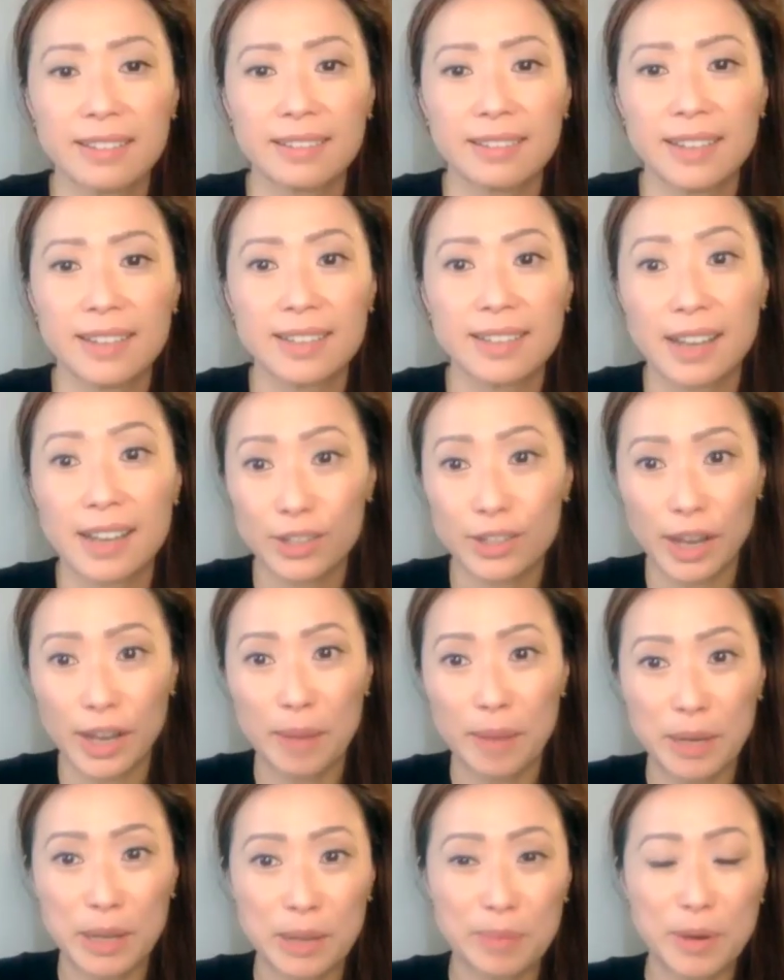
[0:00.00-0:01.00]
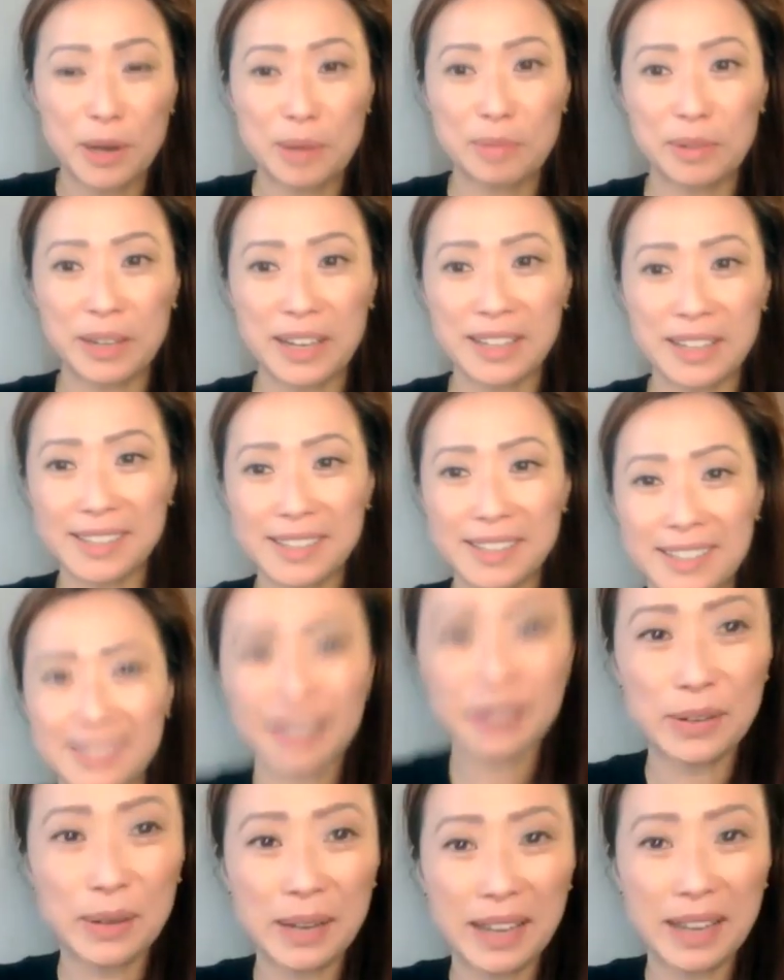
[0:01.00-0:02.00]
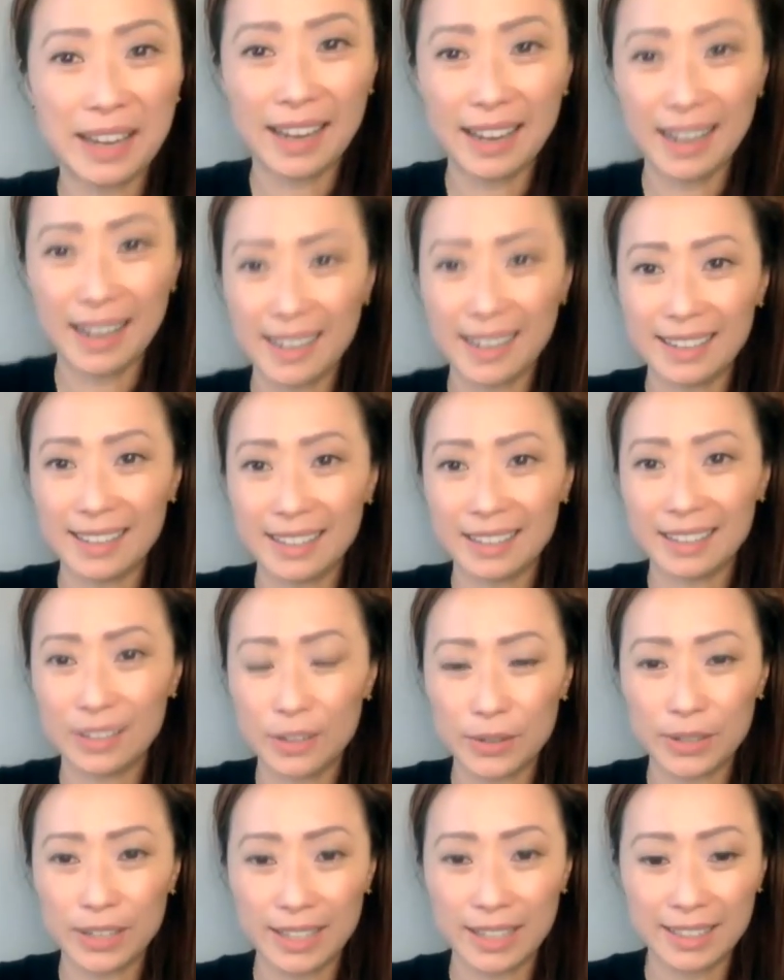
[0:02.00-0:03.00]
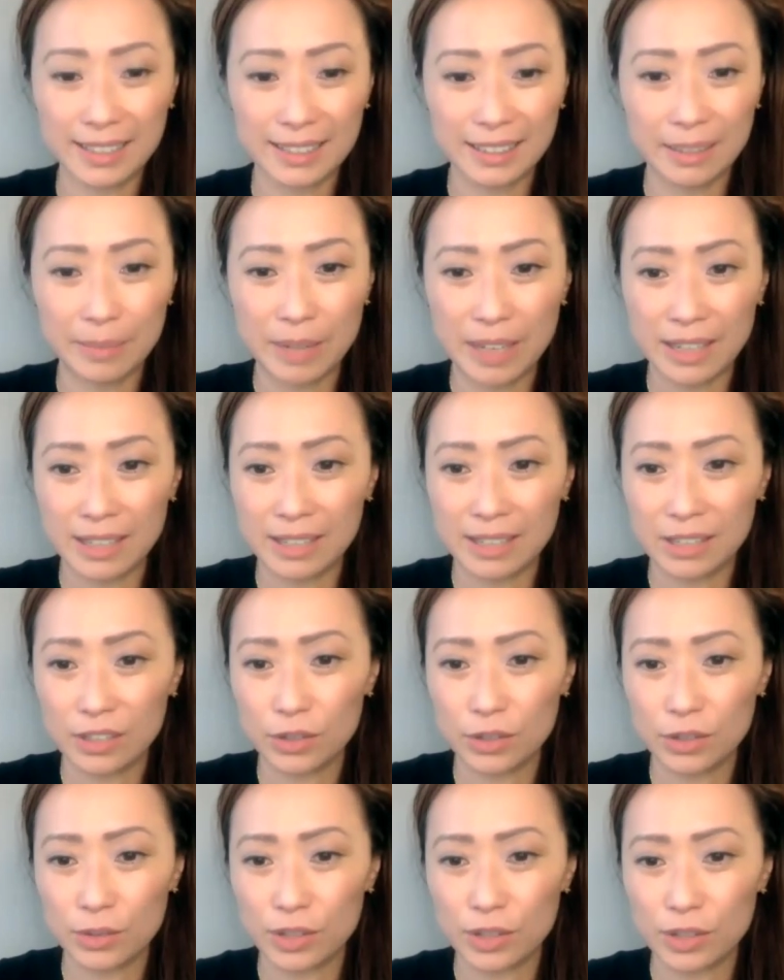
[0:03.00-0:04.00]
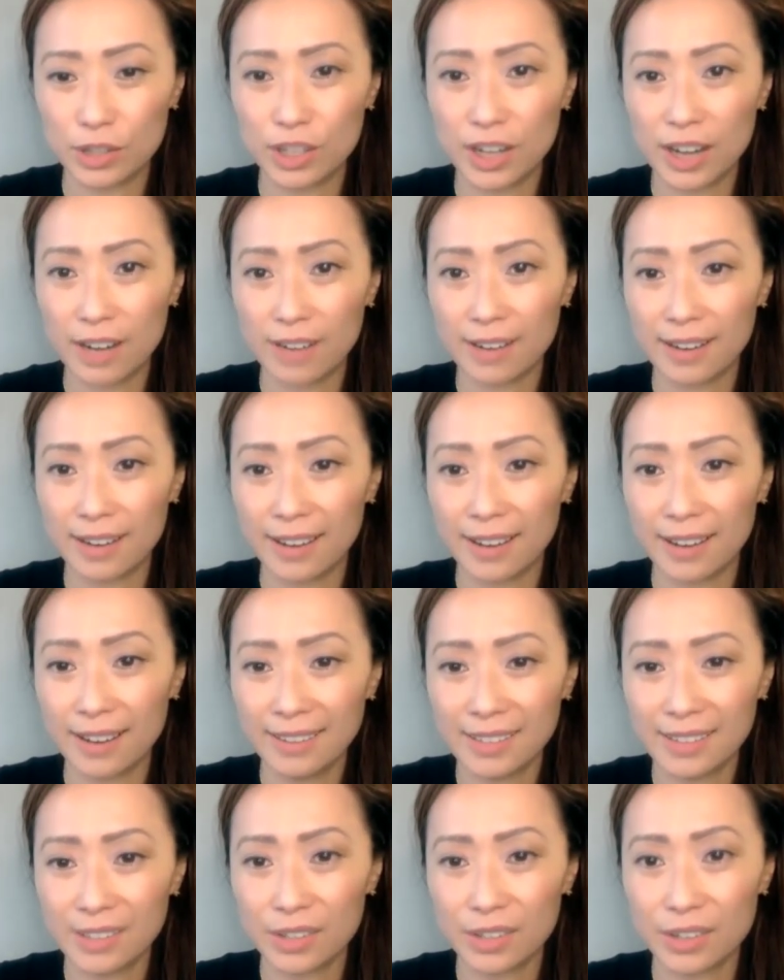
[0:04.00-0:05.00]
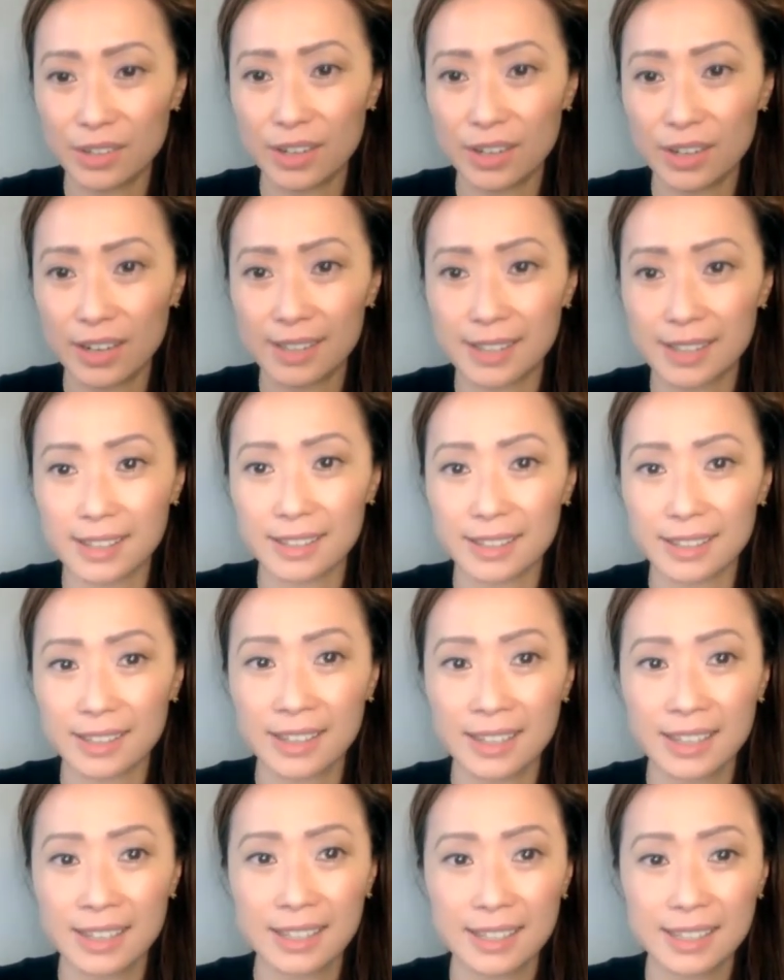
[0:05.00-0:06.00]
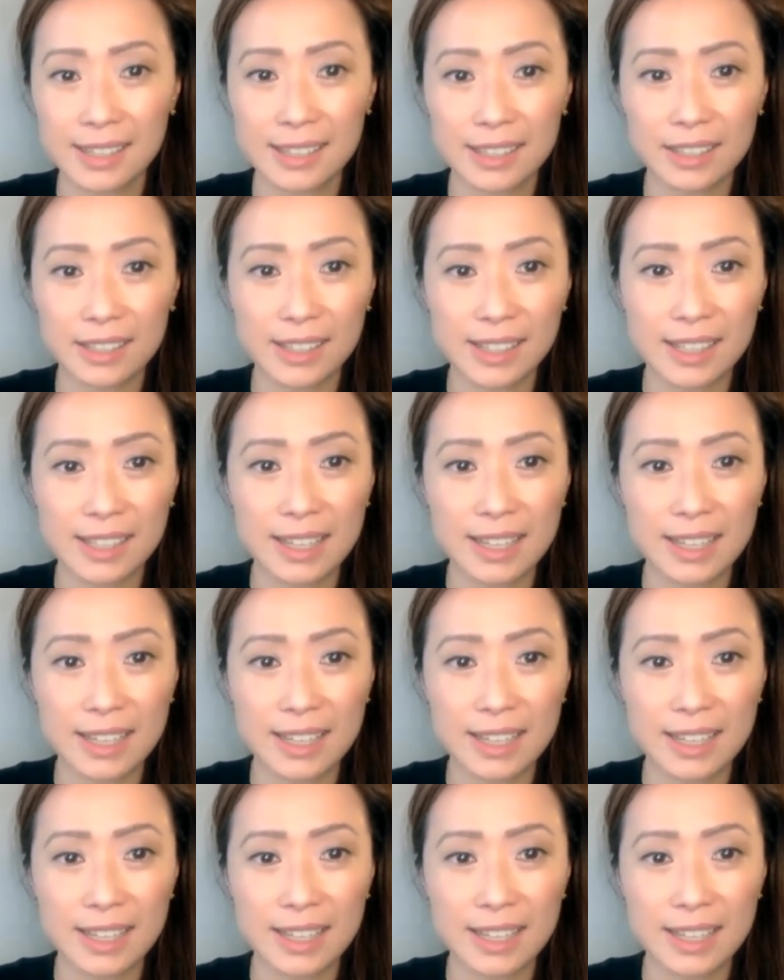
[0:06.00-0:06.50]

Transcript: is actually happening in the marketplace. Okay, hold on. Do the share again so you guys can still see